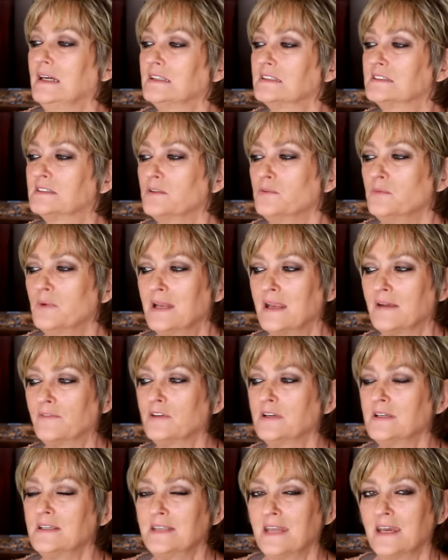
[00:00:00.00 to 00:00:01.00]
So
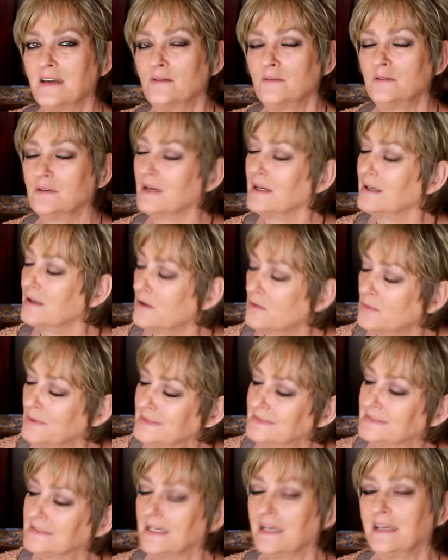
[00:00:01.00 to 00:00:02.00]
whenever in doubt, I
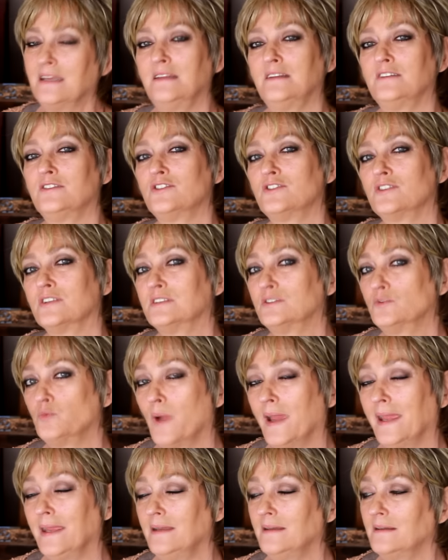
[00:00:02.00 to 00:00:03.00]
always say, just
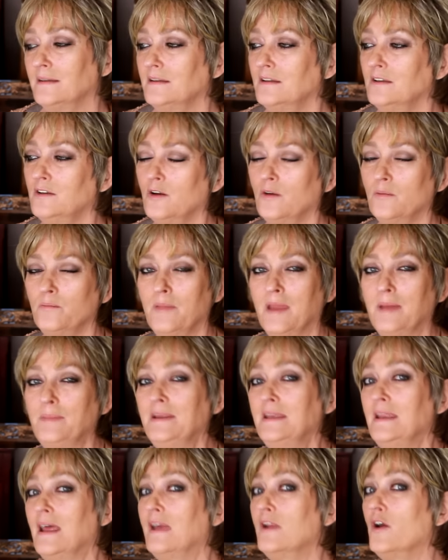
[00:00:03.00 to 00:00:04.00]
wait. You know,
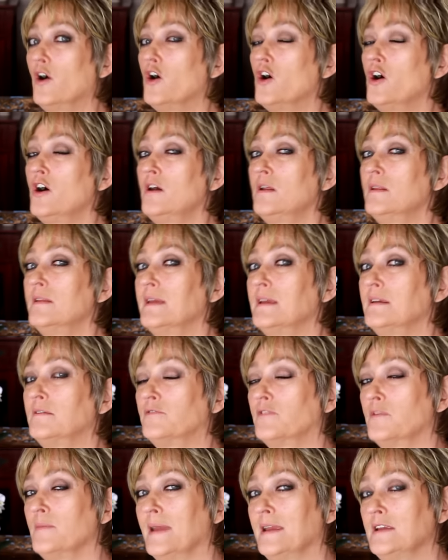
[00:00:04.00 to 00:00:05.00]
maybe not all the
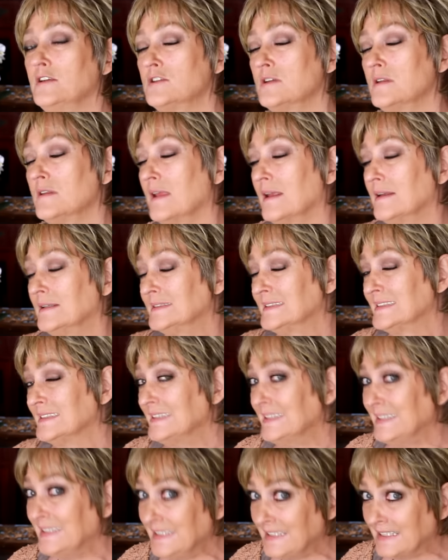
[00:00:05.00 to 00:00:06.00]
information that is
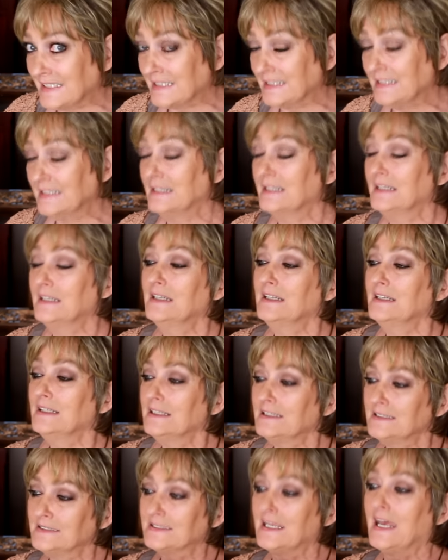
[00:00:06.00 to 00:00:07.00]
needed
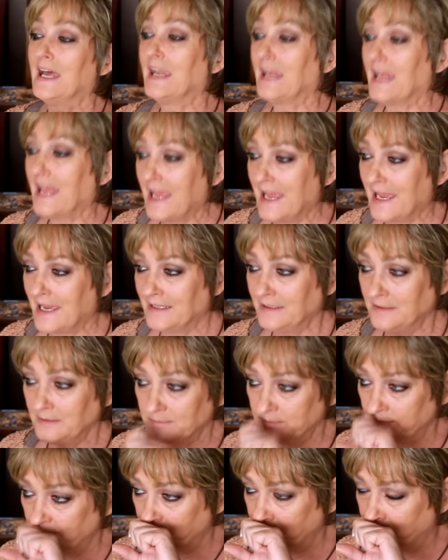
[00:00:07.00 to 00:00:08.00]
is at hand.
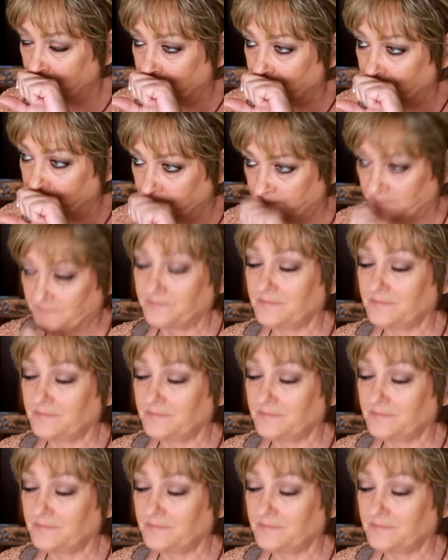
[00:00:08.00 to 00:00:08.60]
I'm